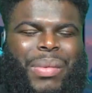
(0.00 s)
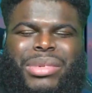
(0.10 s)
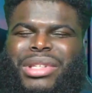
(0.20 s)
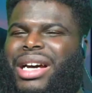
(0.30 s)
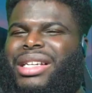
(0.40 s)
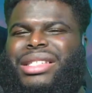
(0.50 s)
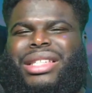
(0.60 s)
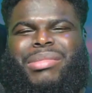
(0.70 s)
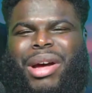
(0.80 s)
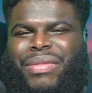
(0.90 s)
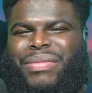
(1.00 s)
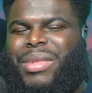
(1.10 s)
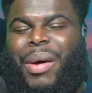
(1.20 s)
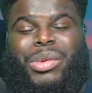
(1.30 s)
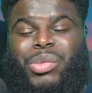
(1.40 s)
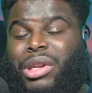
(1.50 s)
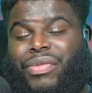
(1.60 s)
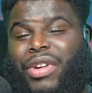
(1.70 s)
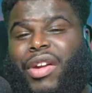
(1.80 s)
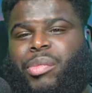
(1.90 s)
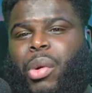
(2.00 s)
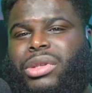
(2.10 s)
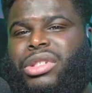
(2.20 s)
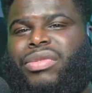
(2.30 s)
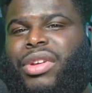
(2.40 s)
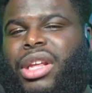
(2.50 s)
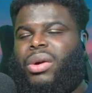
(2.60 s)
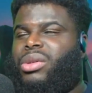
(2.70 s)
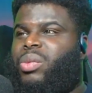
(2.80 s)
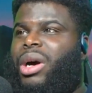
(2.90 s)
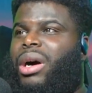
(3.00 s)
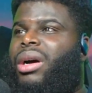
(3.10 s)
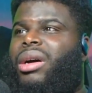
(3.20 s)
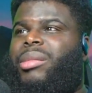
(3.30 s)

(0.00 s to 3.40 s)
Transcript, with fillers: was honestly my that was one of the favorite points of the video as well,